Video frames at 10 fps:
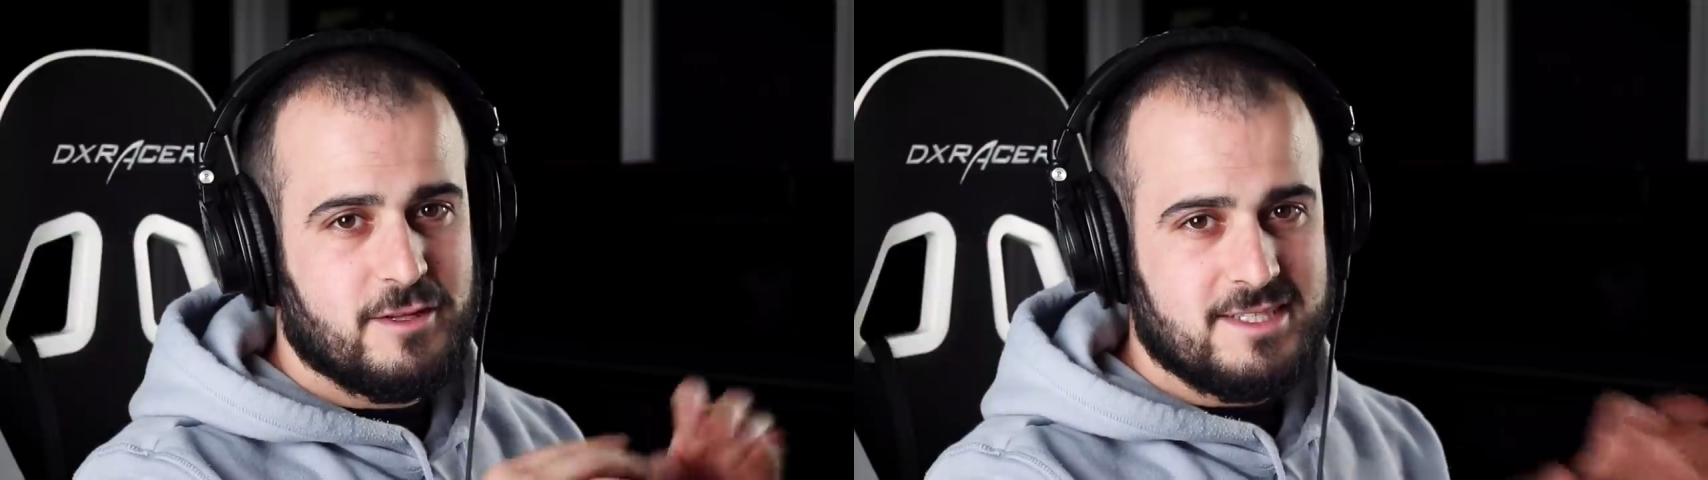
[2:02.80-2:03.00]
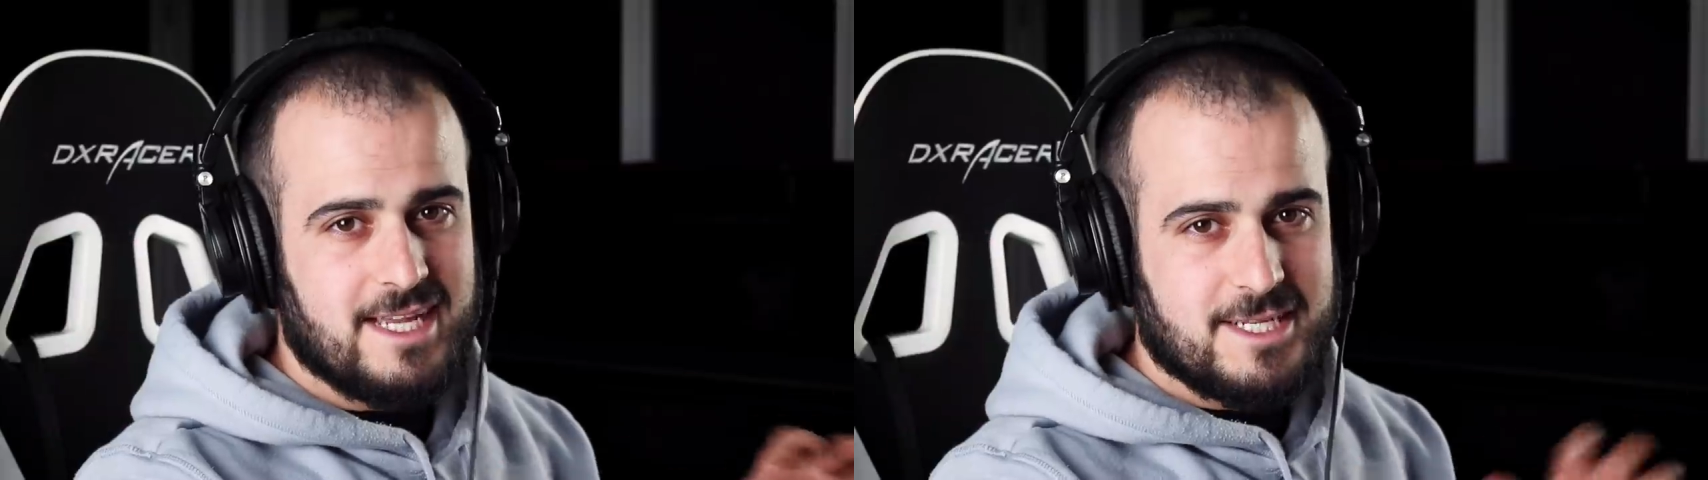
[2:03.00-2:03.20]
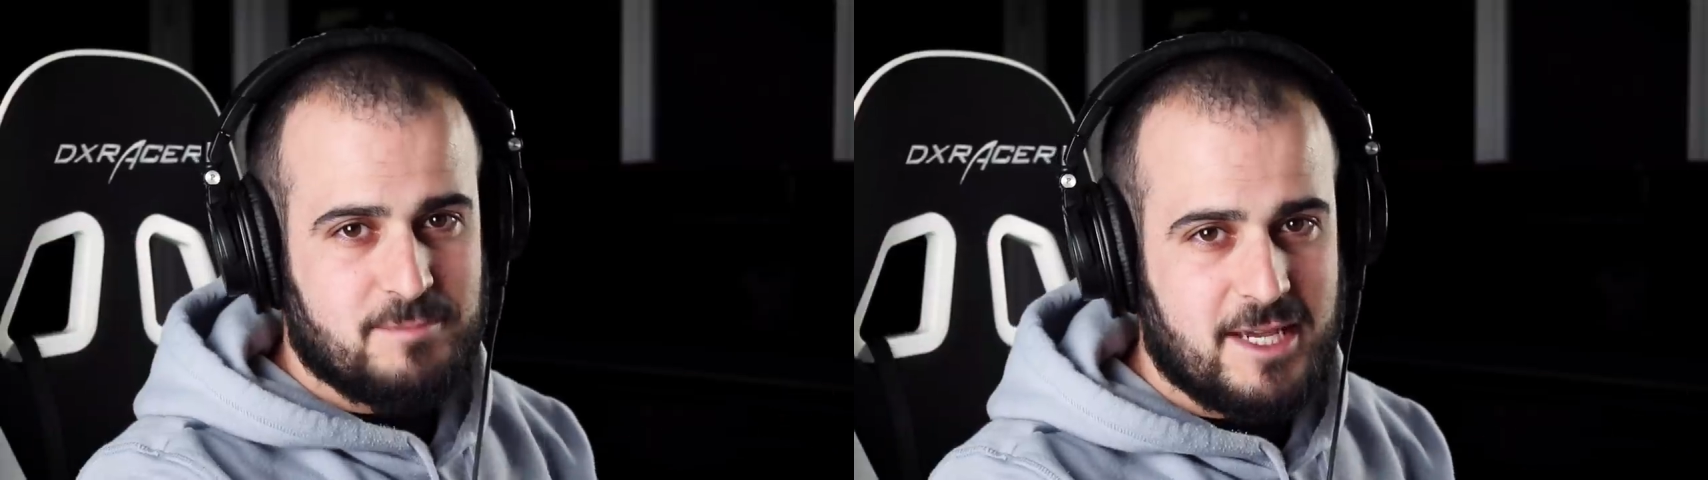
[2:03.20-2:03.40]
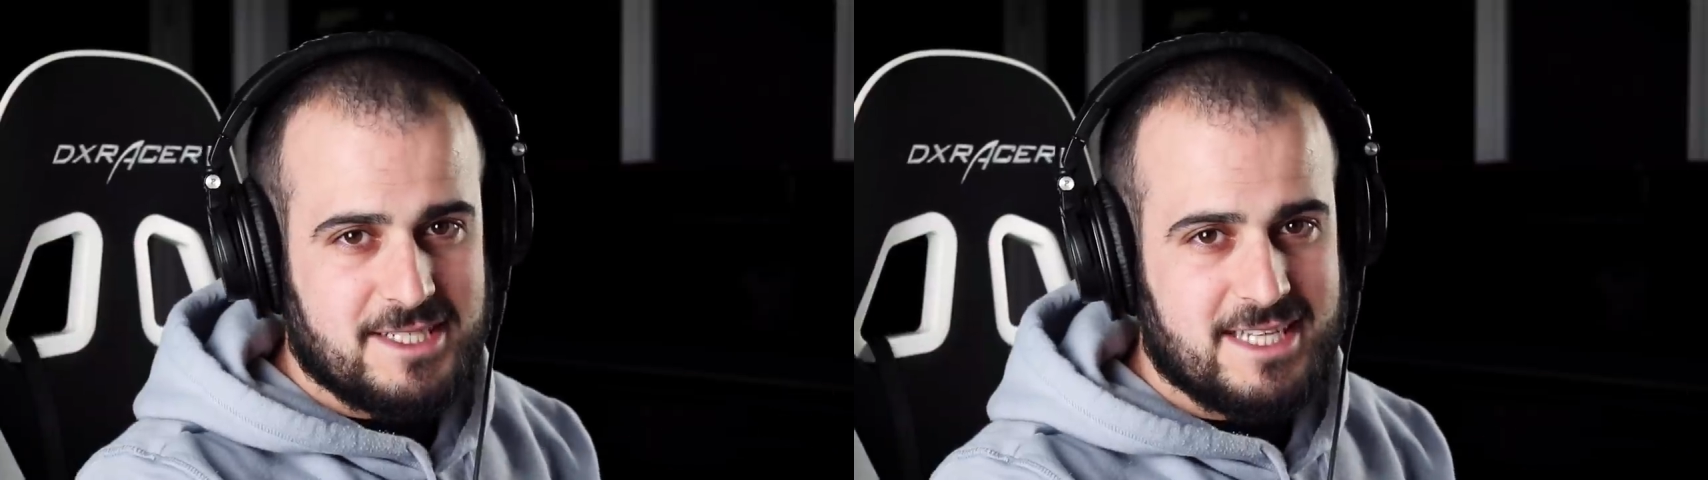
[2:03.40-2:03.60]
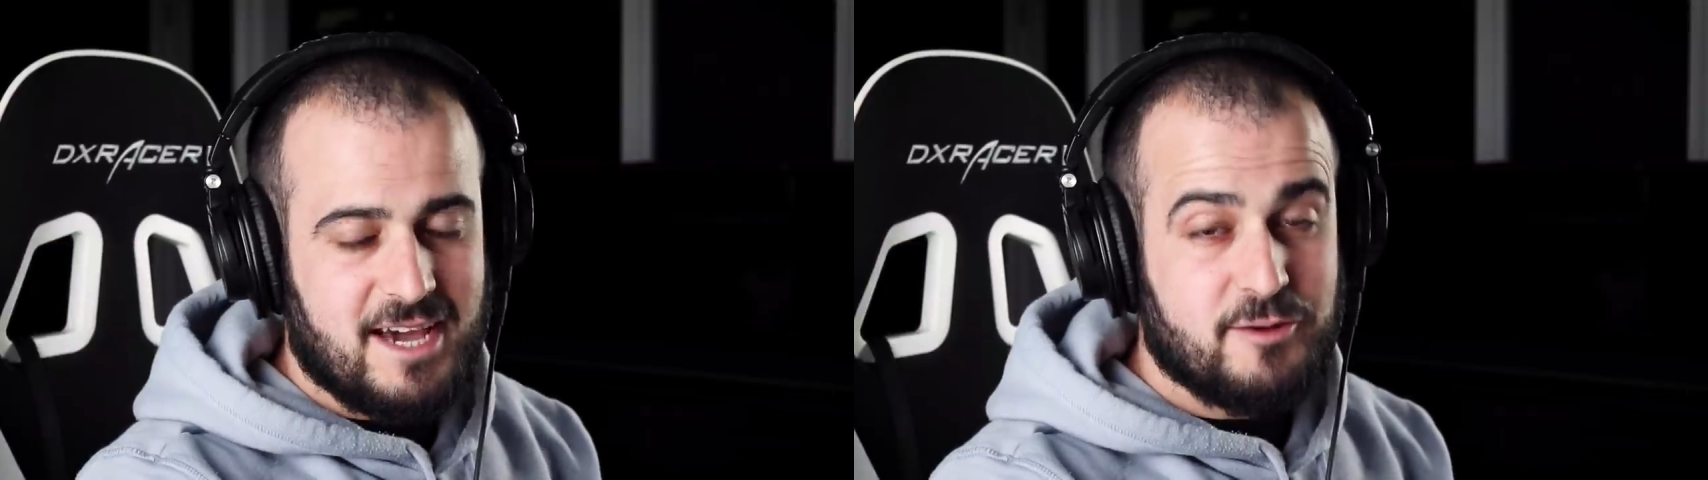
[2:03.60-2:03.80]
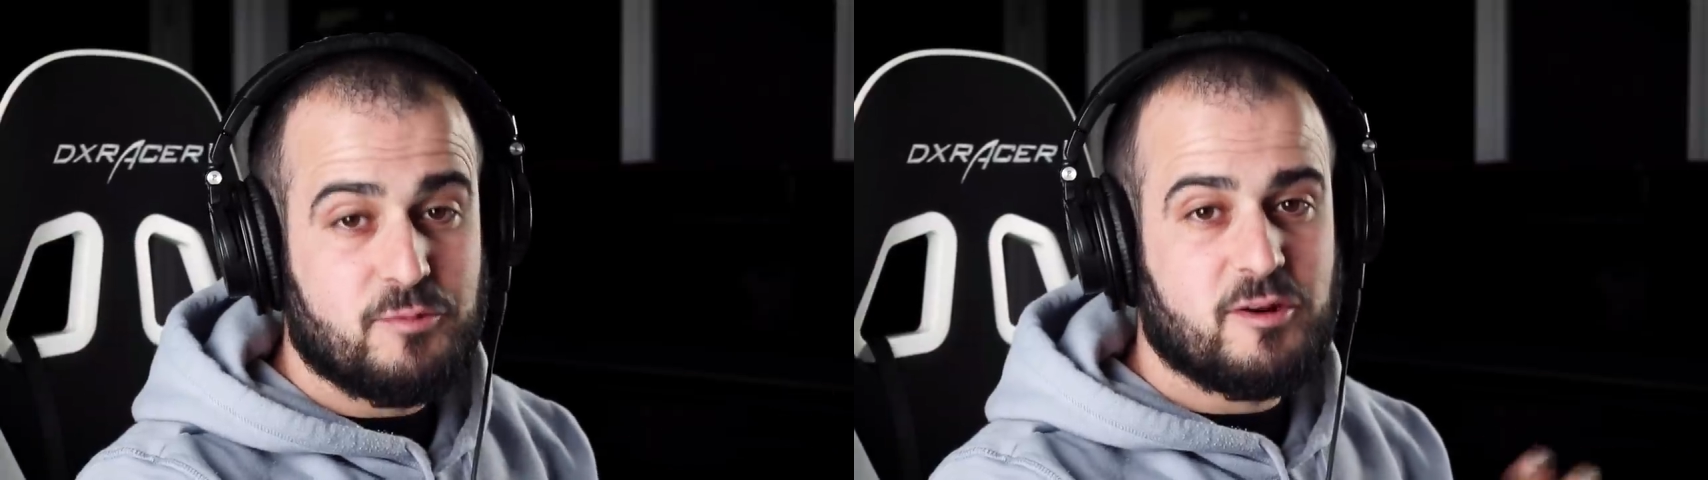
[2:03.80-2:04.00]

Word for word: this next bass sound,